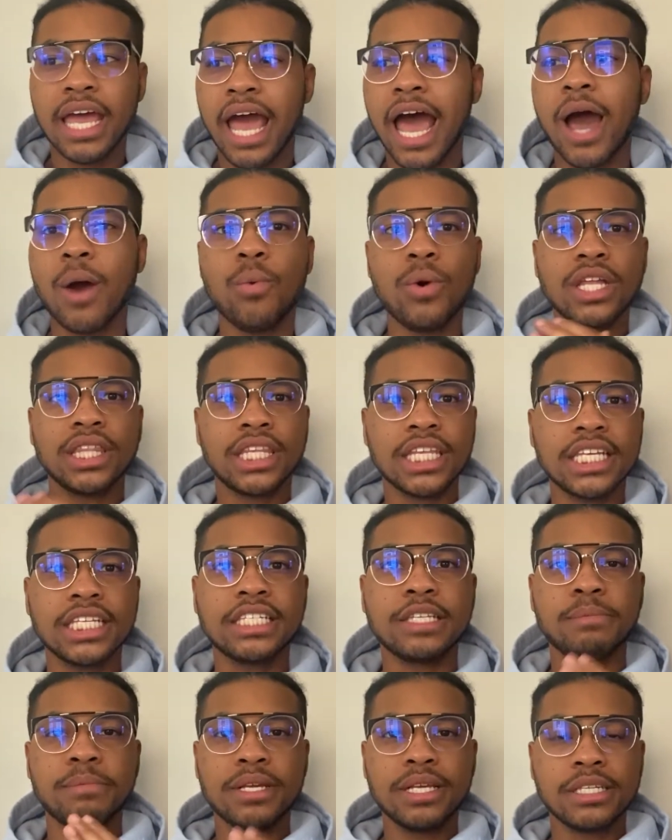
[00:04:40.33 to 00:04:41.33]
I want this
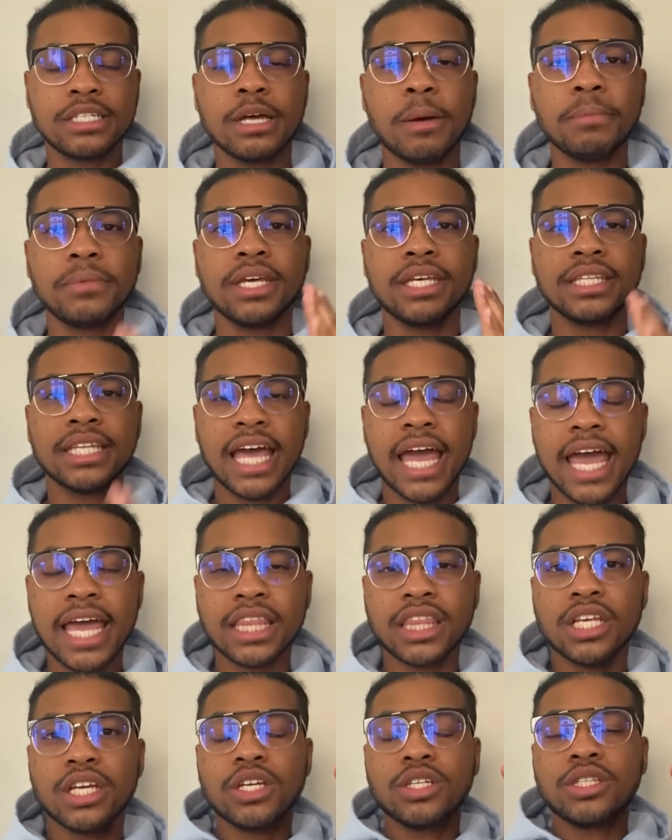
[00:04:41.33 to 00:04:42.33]
to be something
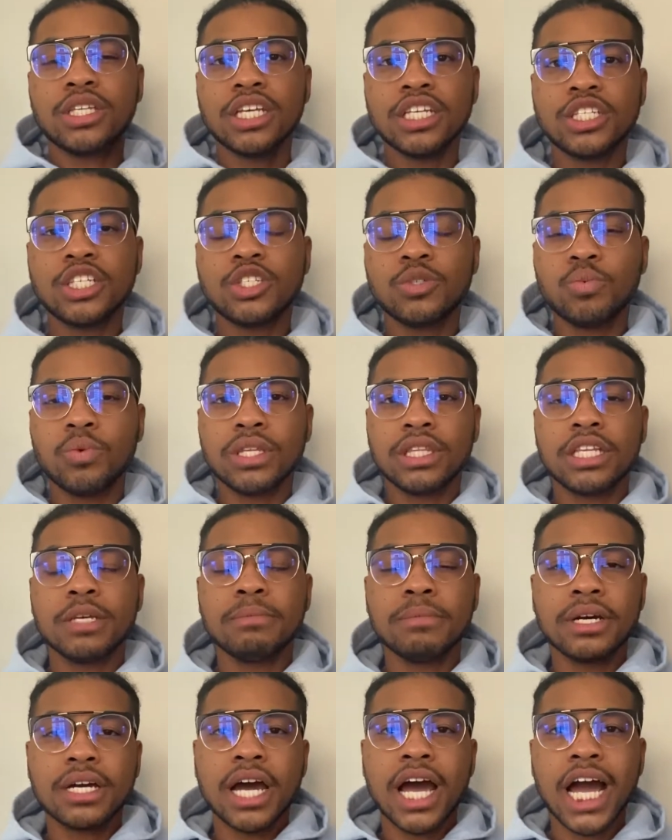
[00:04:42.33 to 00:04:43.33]
that this is what the
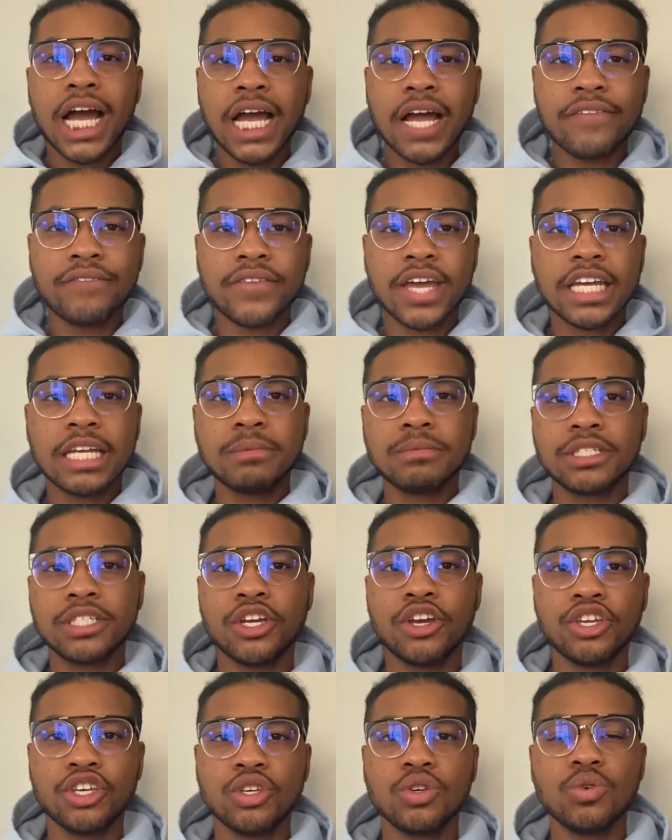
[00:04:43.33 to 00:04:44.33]
mangaka Phantom Seer
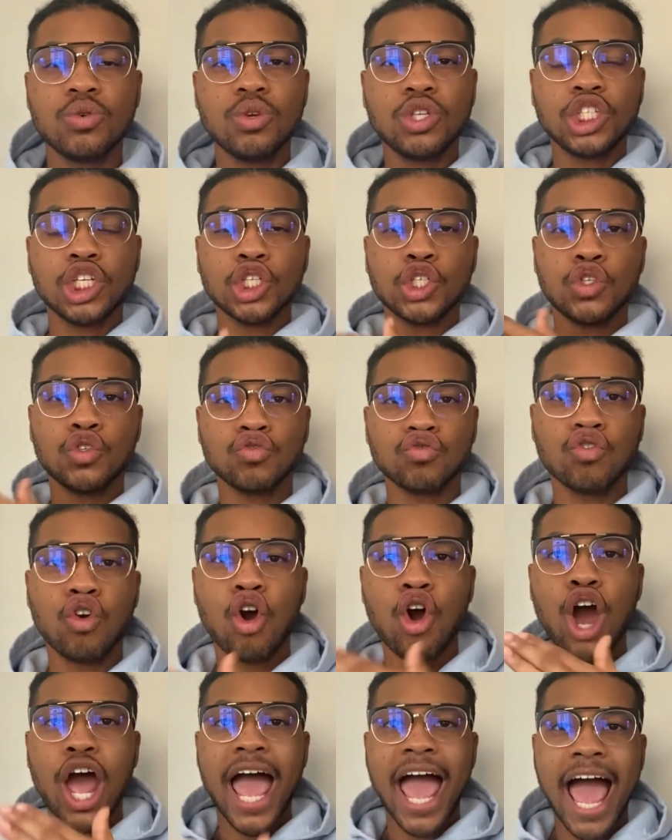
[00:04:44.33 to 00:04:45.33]
used to
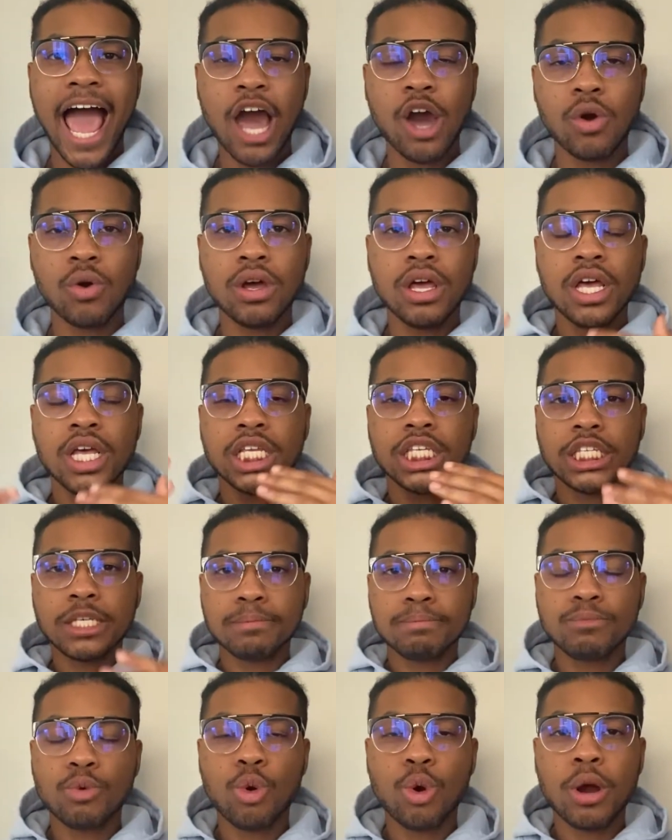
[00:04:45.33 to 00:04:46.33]
draw out some
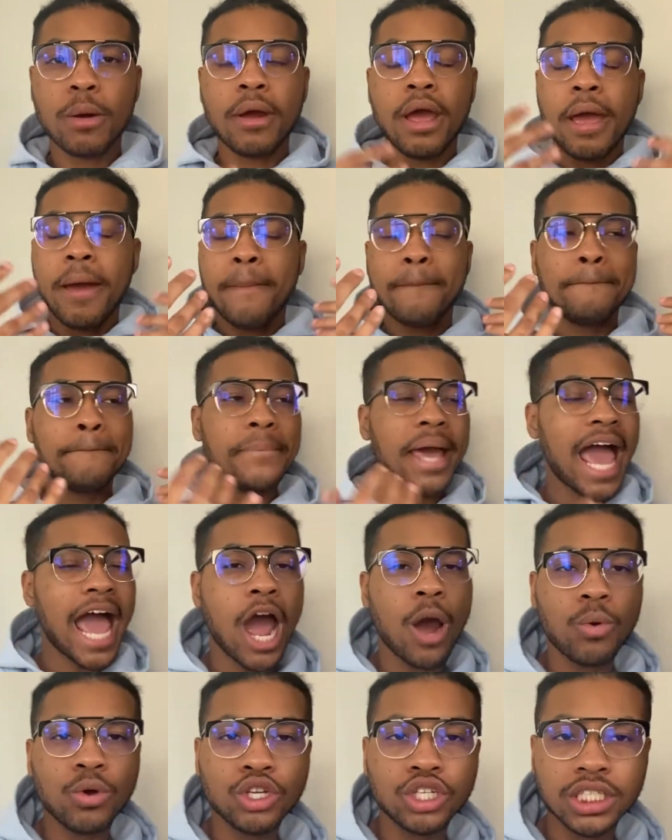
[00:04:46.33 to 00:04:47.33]
more
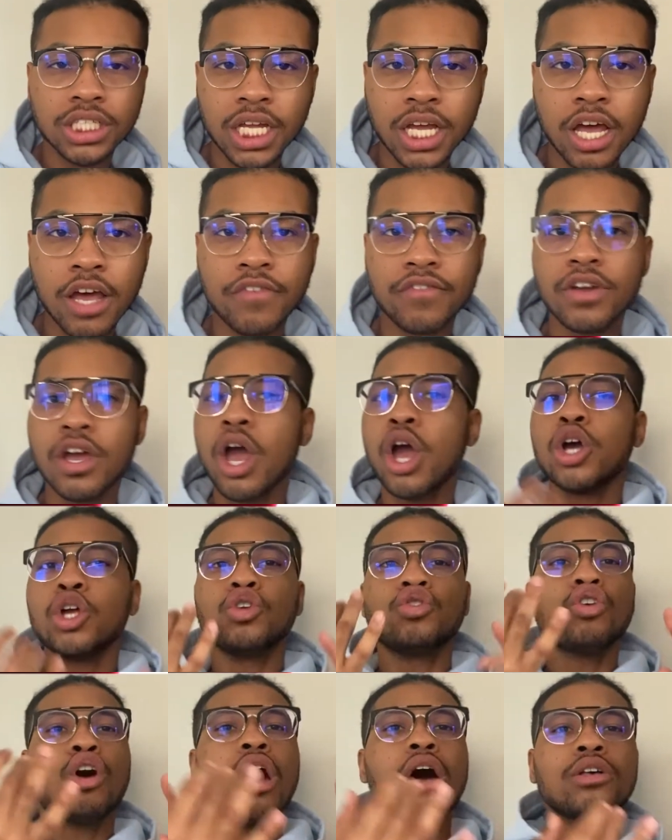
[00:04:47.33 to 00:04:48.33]
power stuff,
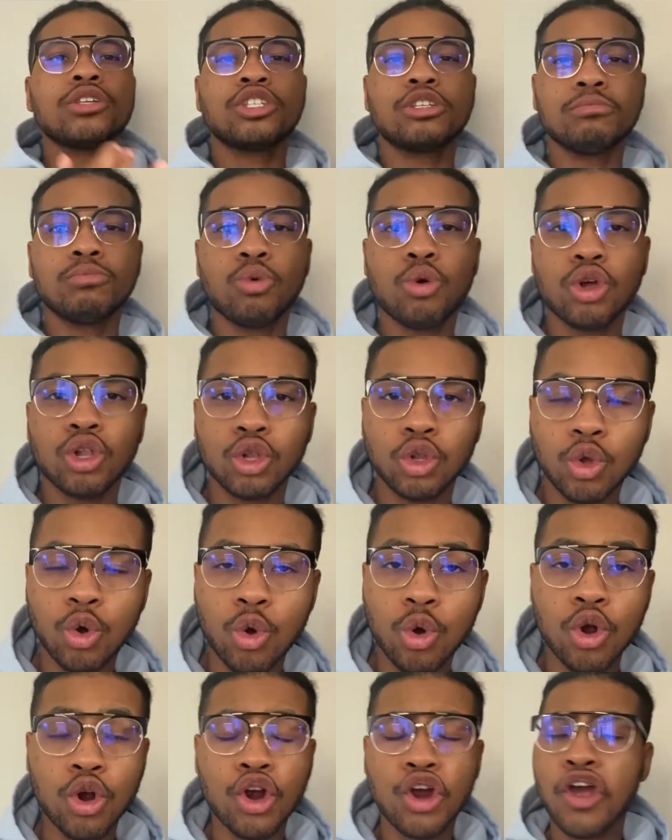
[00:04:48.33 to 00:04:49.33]
draw out some more
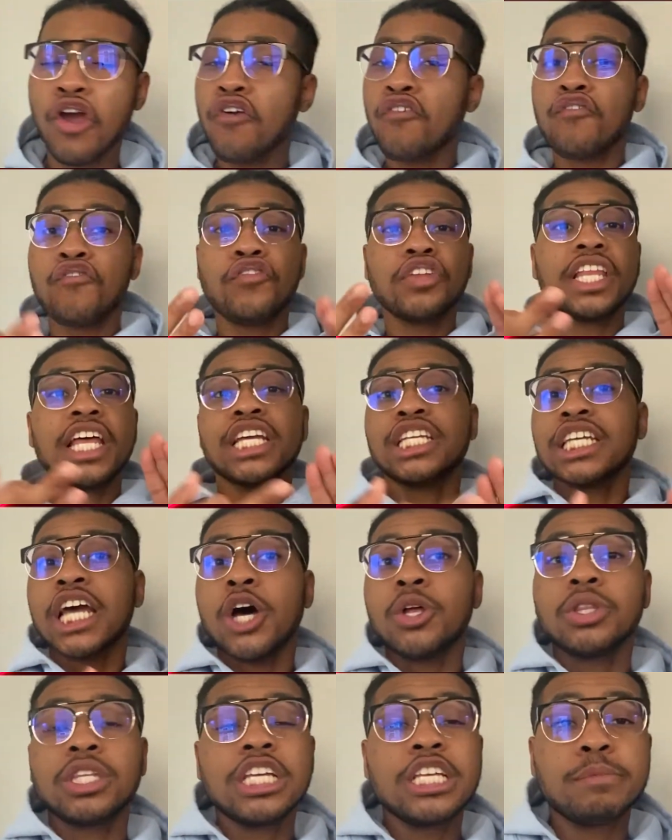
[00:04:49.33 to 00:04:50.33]
lore, flesh
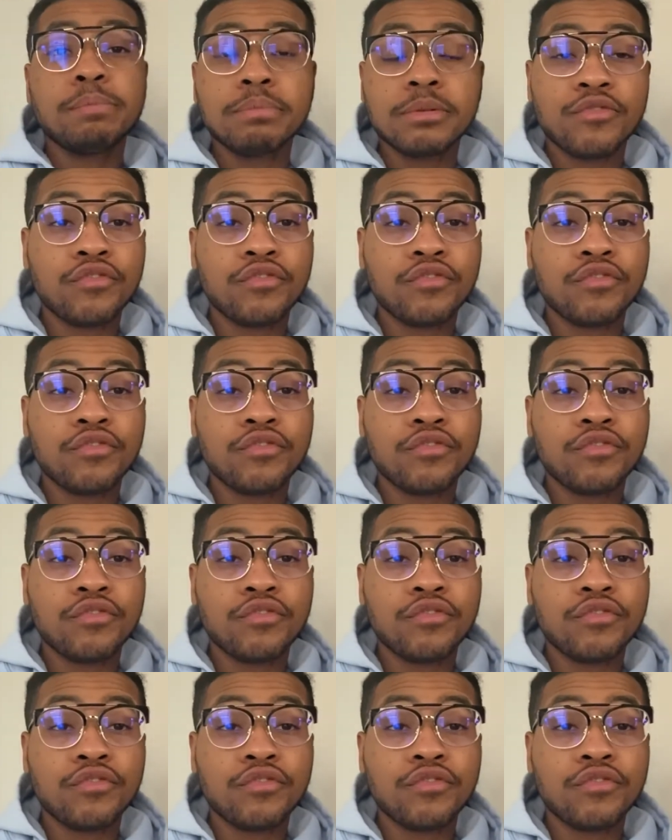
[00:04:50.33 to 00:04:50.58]
out these